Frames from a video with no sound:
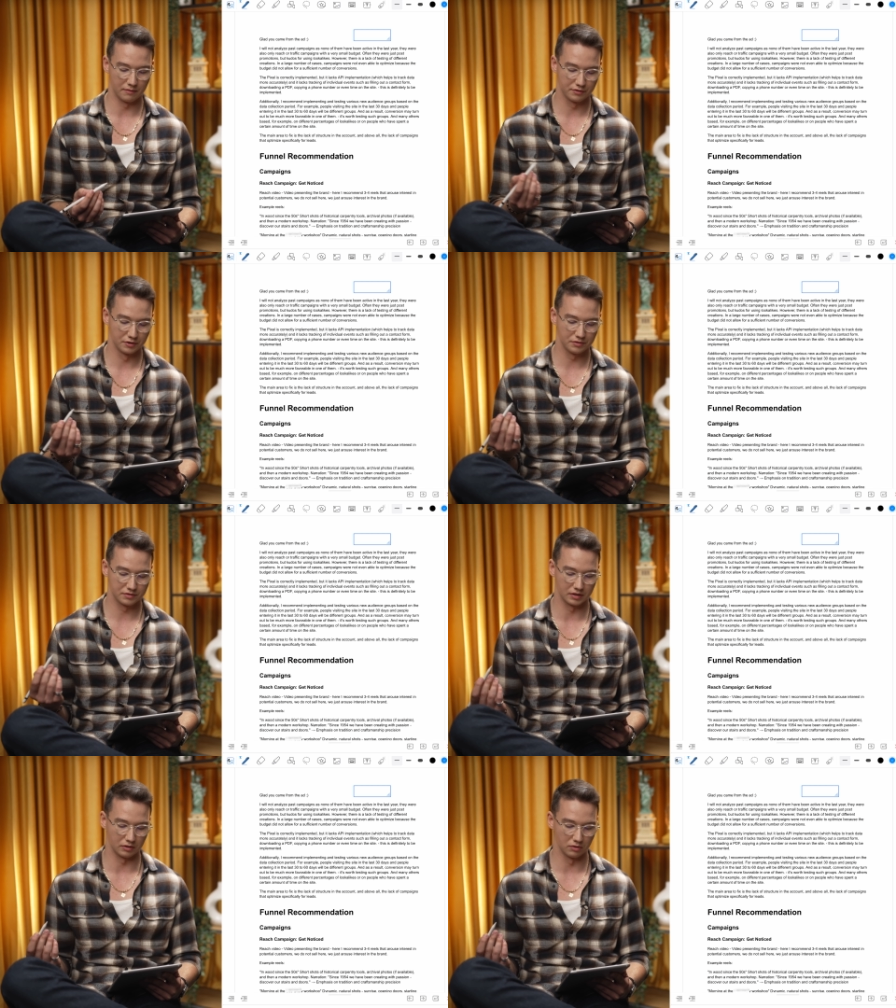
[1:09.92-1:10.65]
for
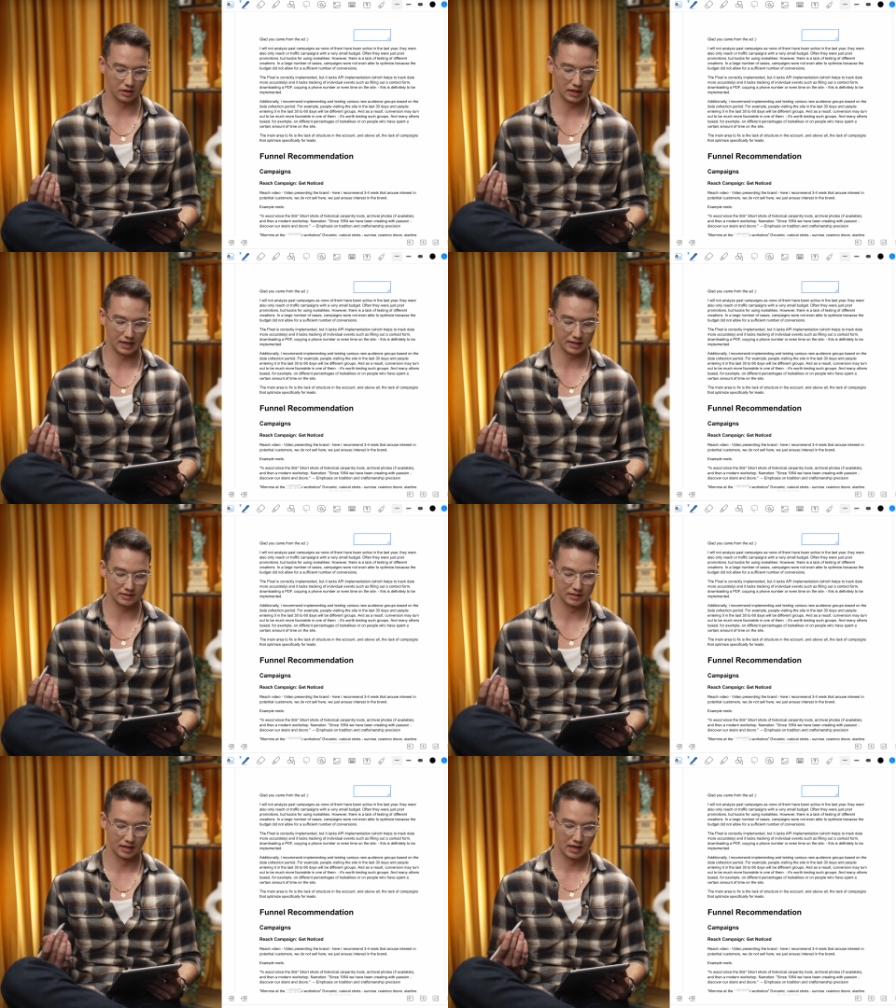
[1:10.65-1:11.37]
using
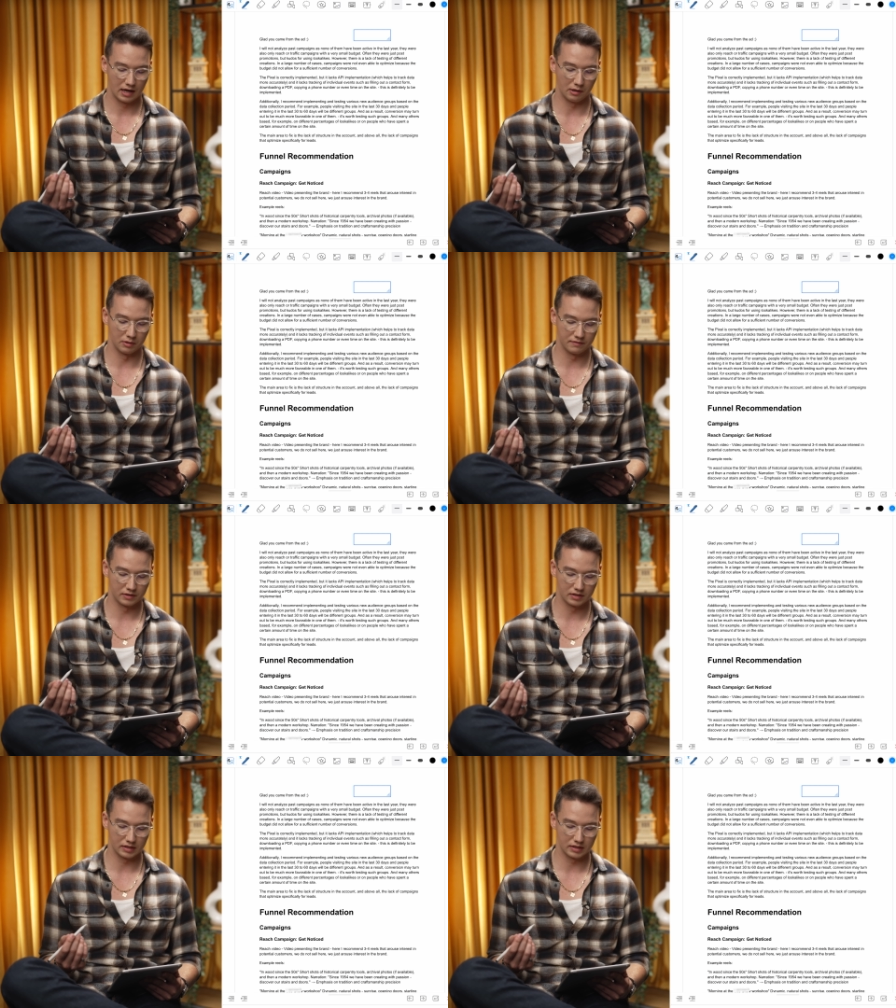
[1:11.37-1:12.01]
lookalikes. However,